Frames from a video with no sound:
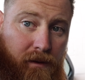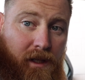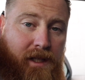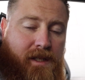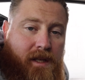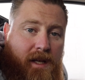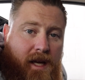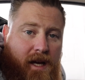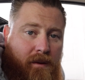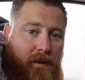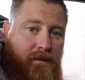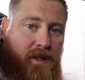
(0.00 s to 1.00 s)
Right, so
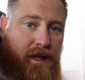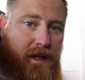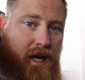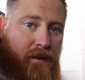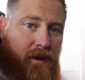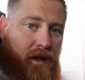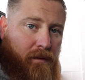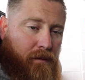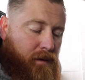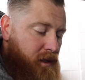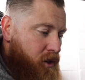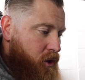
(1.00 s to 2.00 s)
now we've done that, we're going to
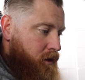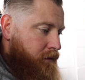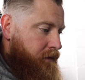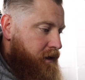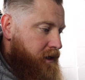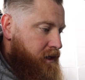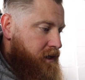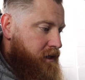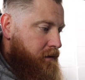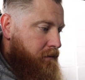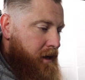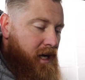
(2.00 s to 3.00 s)
finish off this
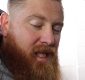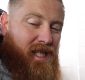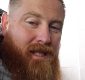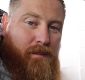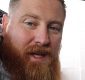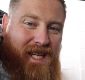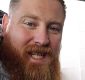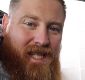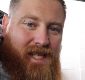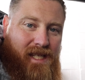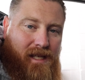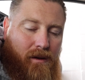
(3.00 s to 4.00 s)

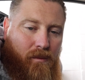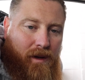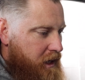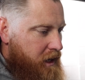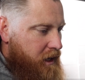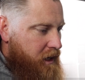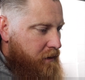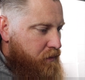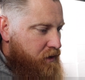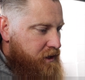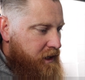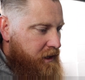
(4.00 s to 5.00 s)
masterpiece,
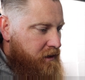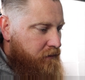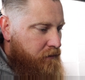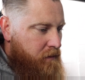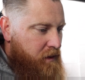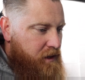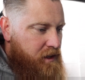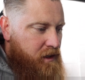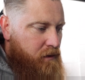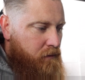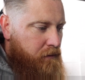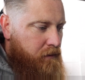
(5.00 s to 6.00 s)
protect it from
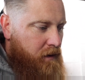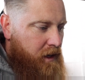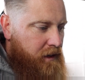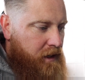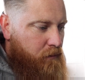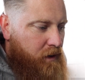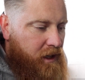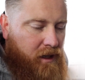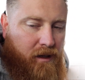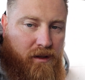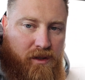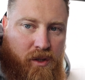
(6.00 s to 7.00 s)
itself, and then we
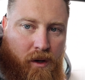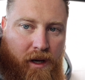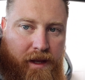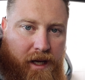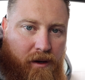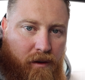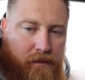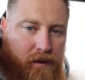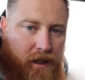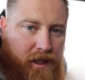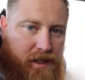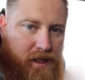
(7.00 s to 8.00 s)
can tie that off,
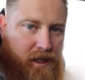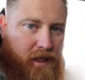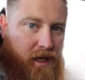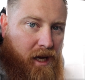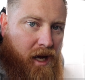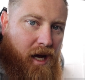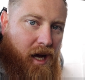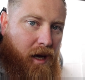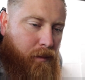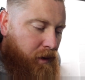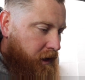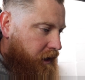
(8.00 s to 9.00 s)
like I said,
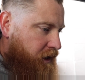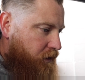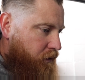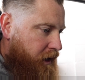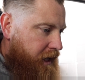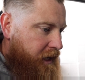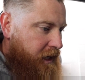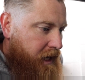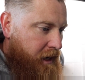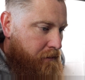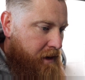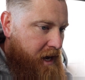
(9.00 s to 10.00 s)
up hidden away,
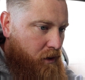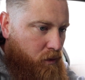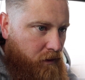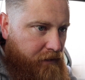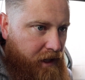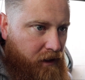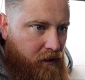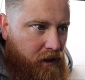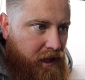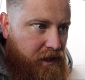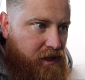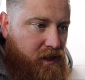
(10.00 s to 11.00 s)
and mount all of our
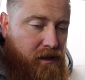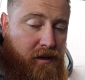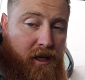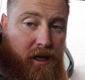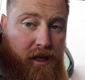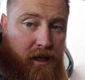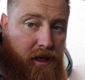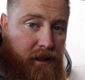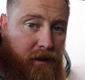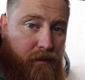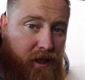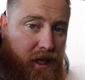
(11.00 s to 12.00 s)
lights,
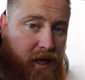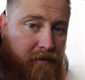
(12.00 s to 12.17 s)
and then we're done.